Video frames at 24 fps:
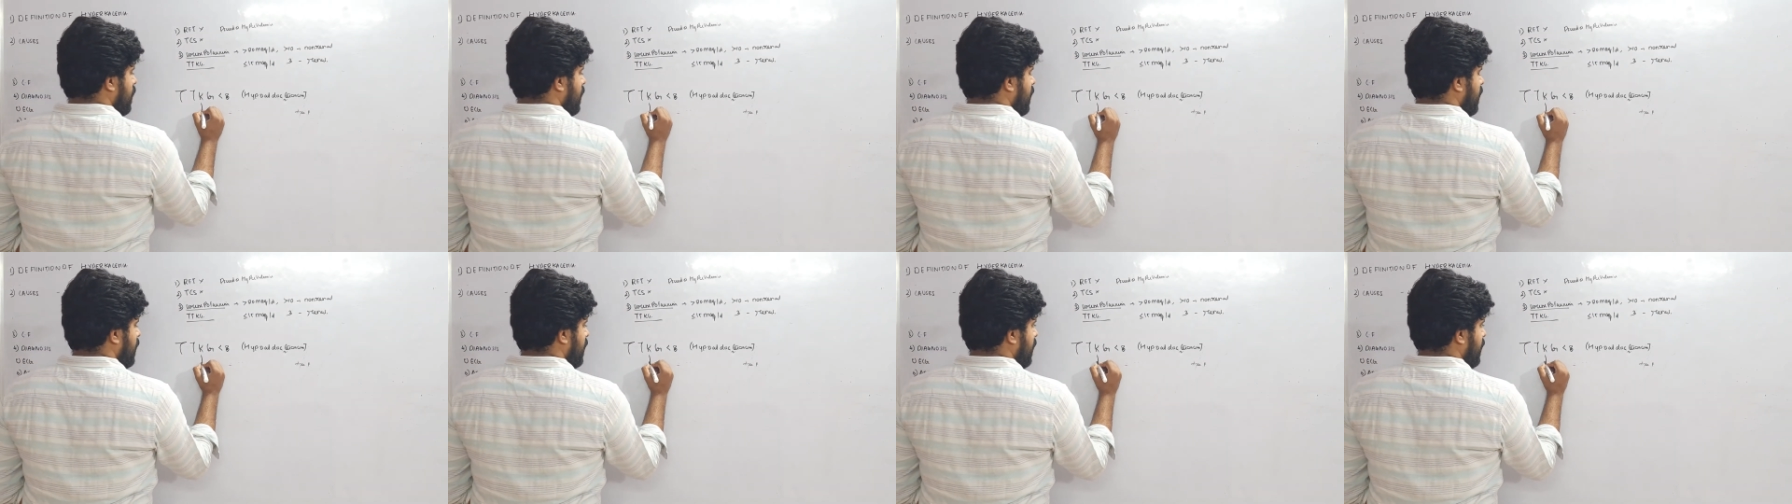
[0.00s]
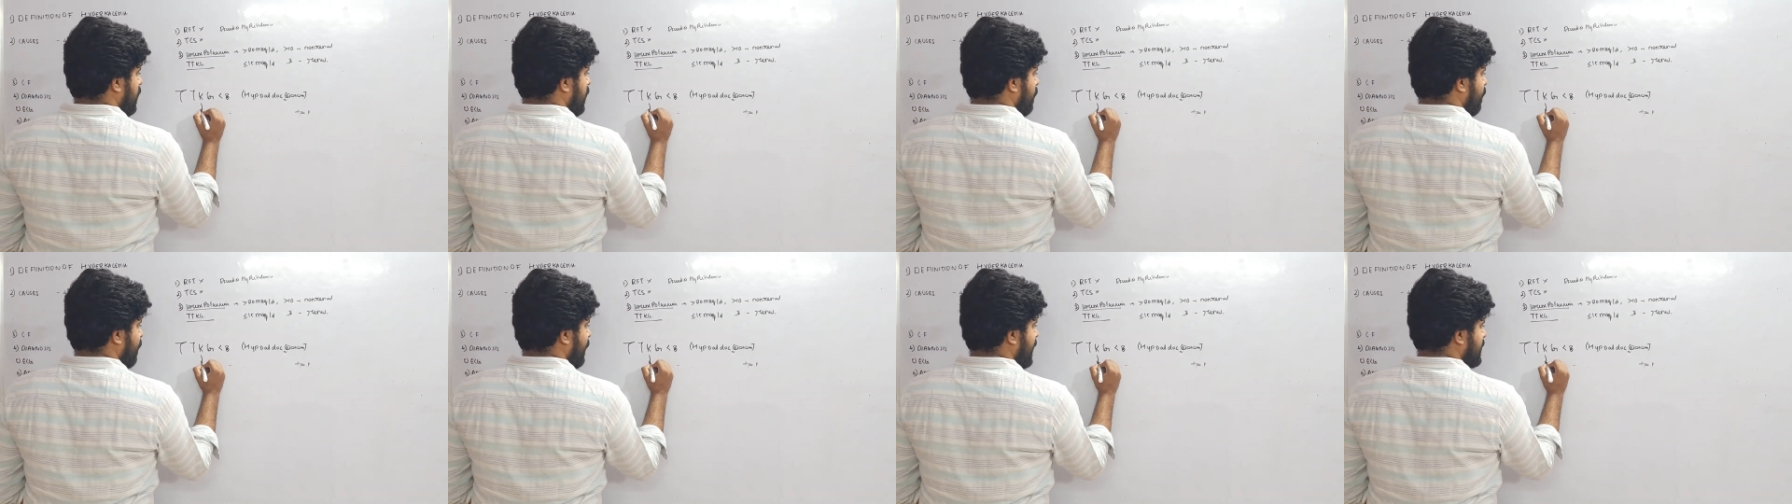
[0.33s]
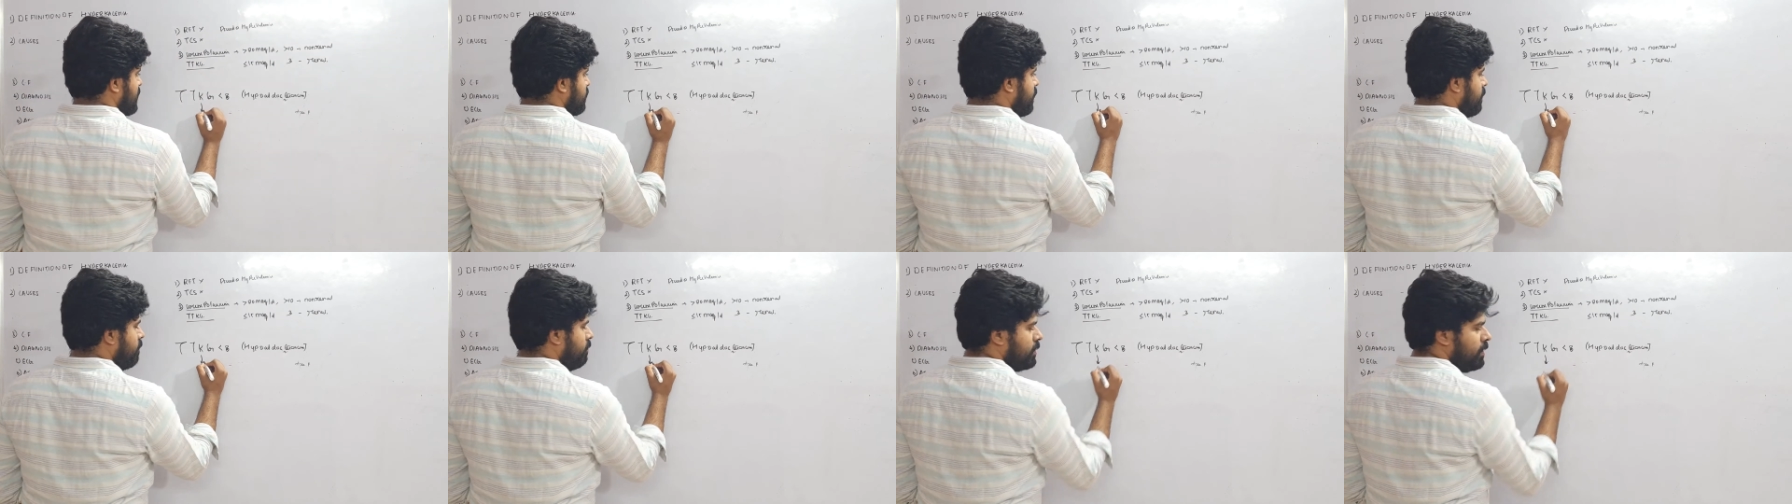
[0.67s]

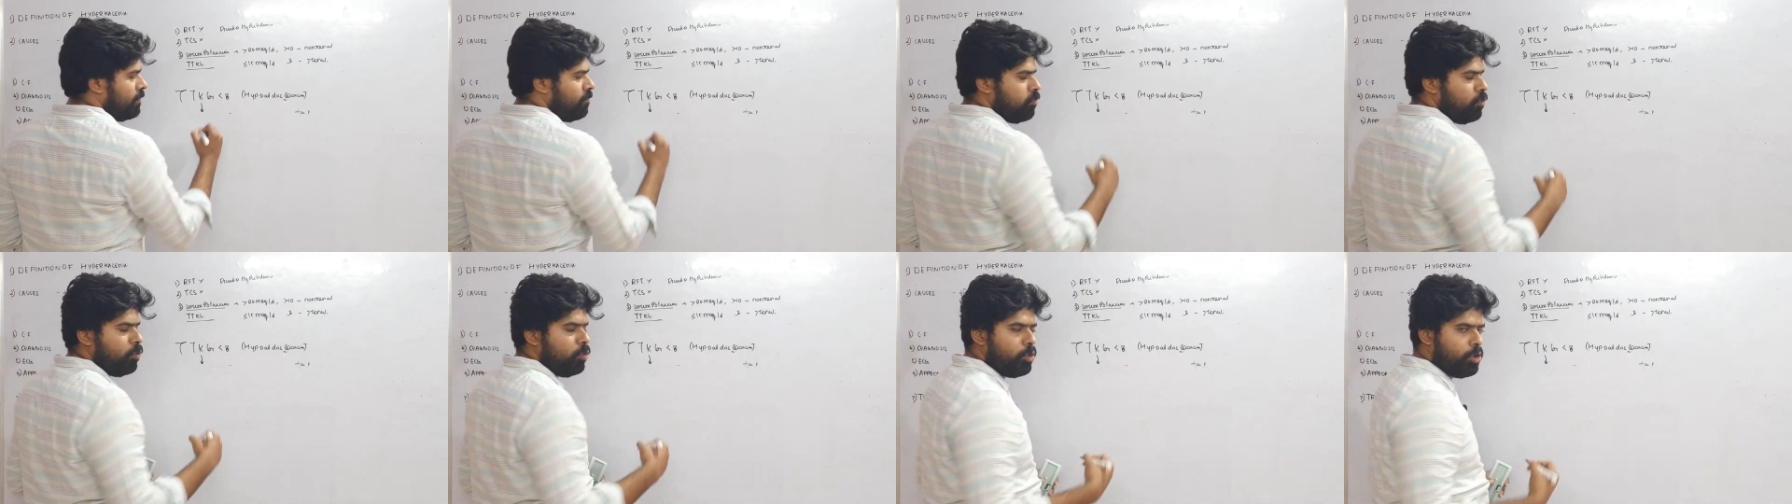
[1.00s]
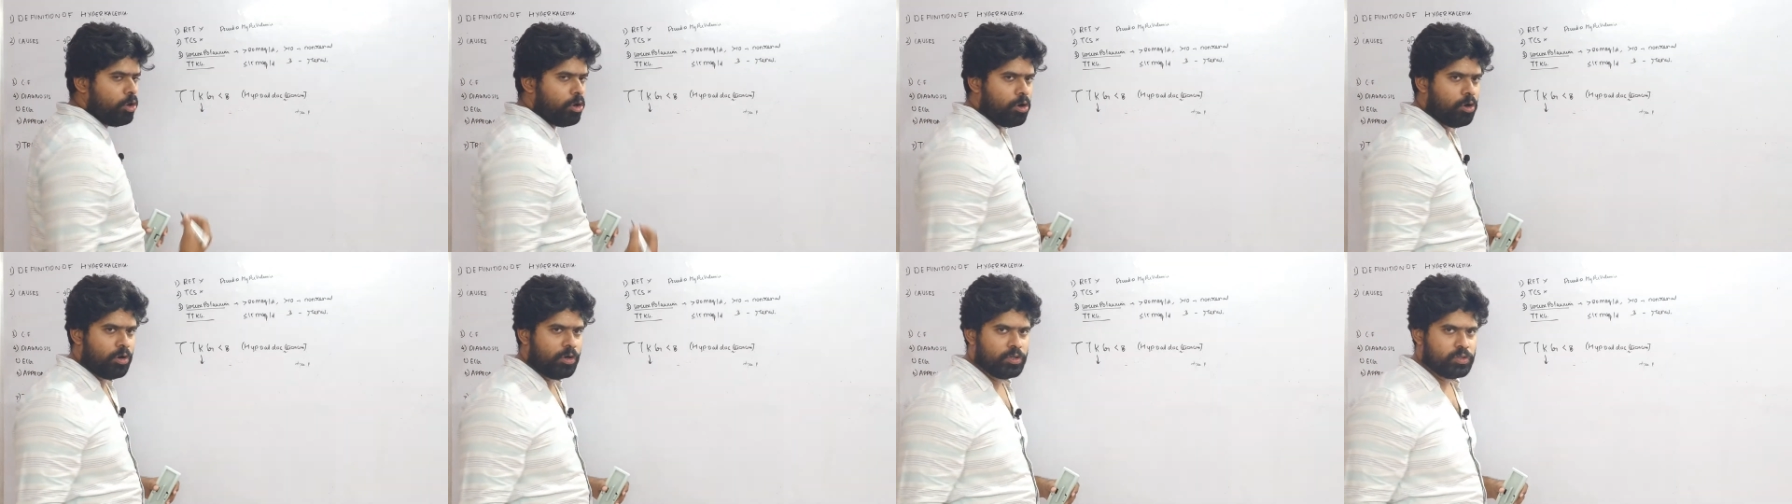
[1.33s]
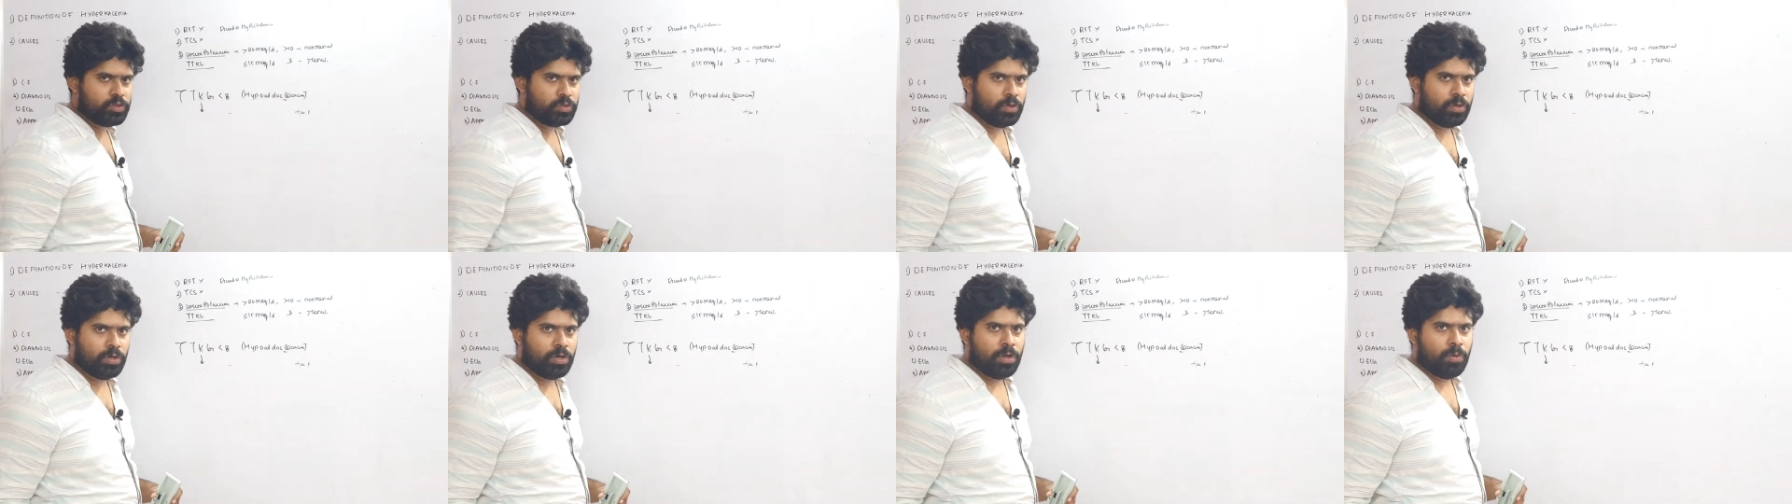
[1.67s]
replacement with the
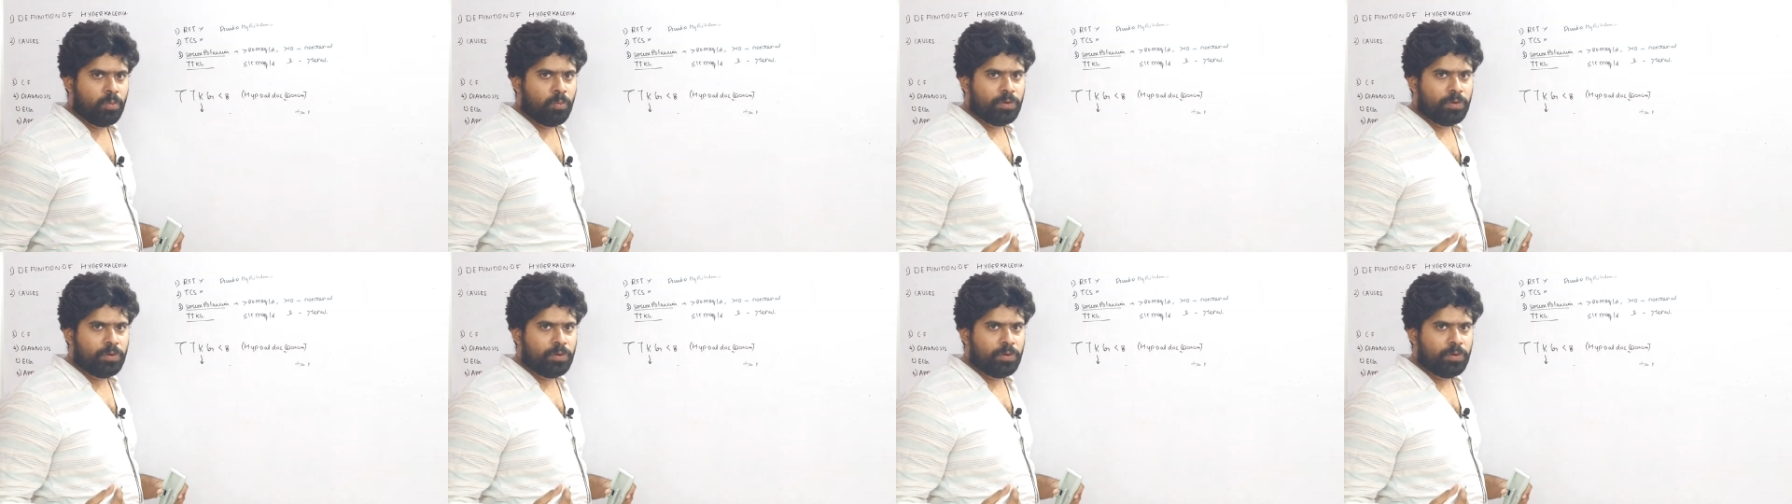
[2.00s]
fluorocortisone.